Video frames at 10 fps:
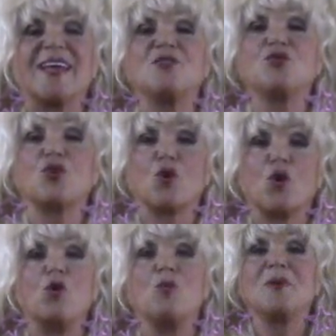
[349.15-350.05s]
and your
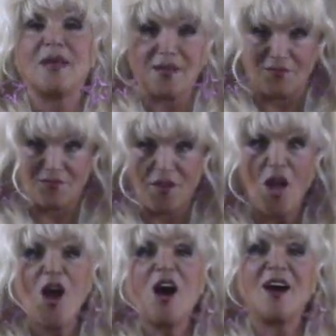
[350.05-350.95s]
home life.
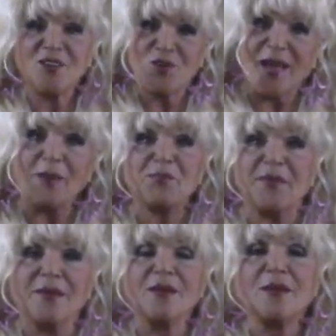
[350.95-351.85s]
Are you
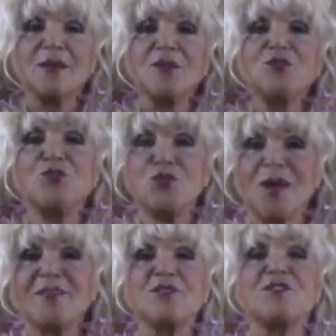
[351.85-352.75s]
happy? Do you
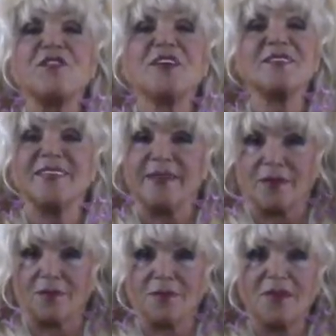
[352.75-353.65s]
have a fair
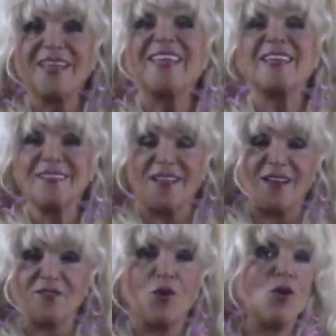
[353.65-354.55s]
deal? In
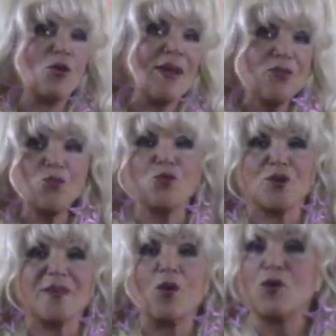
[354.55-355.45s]
love or at
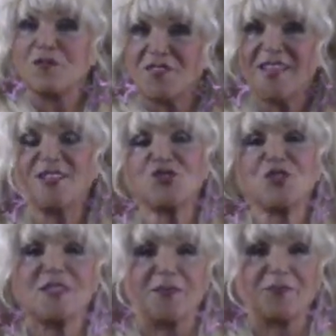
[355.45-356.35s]
work or
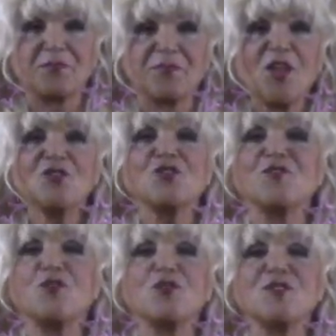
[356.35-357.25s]
financially? The
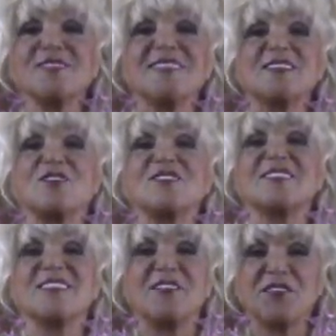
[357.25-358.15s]
focus is on
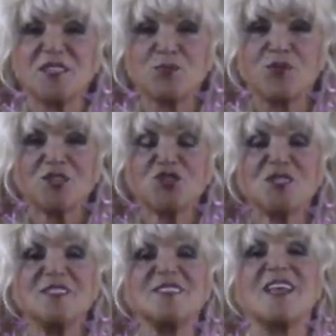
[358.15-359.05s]

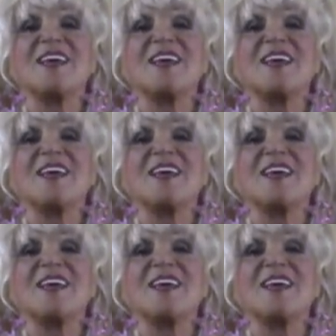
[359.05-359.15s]
self-expressions,